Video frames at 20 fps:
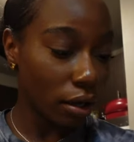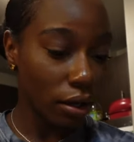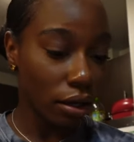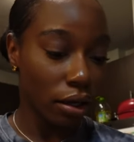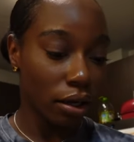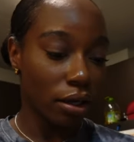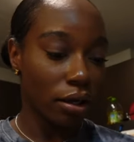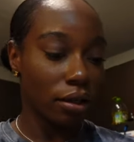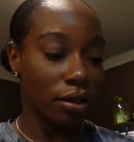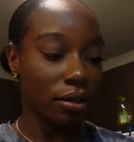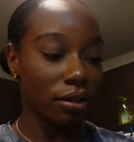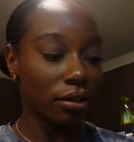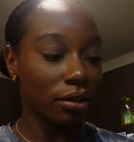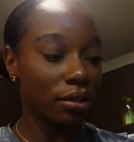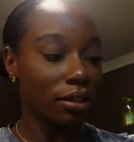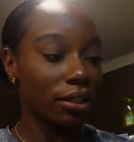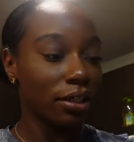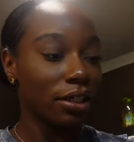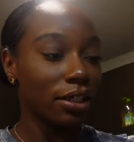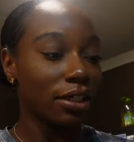Ah,
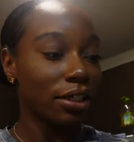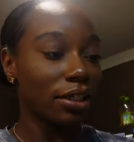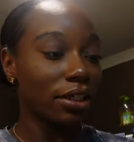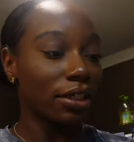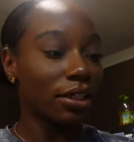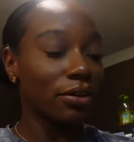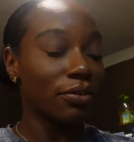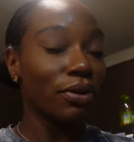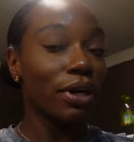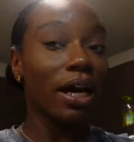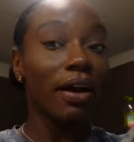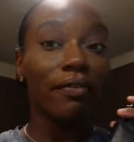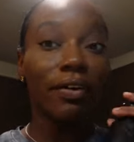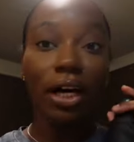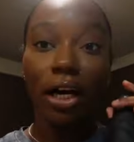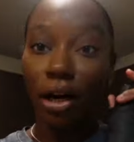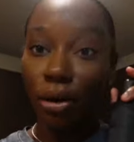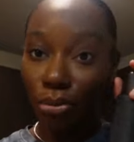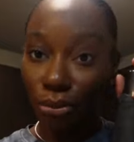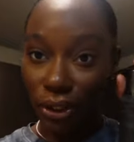we have
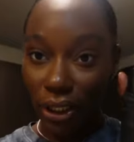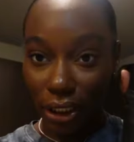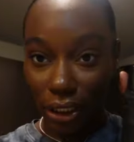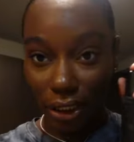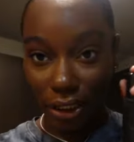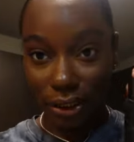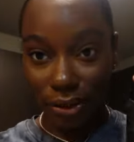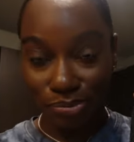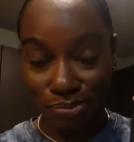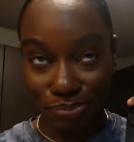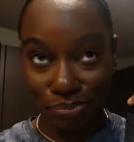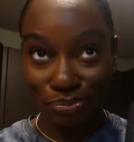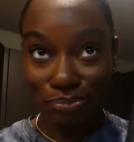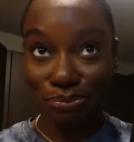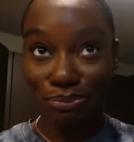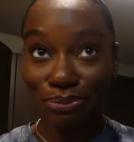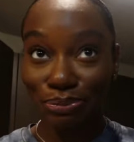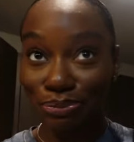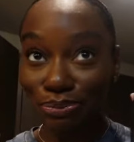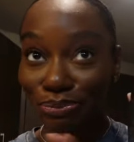an umbrella,
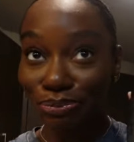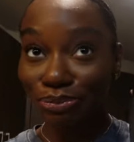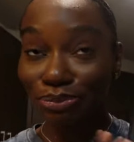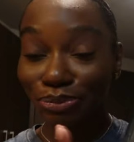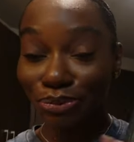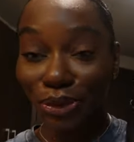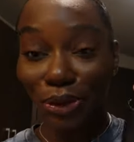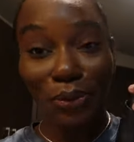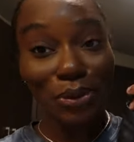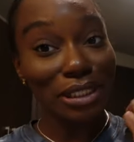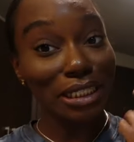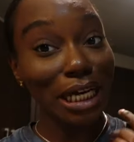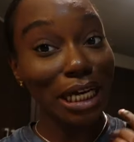which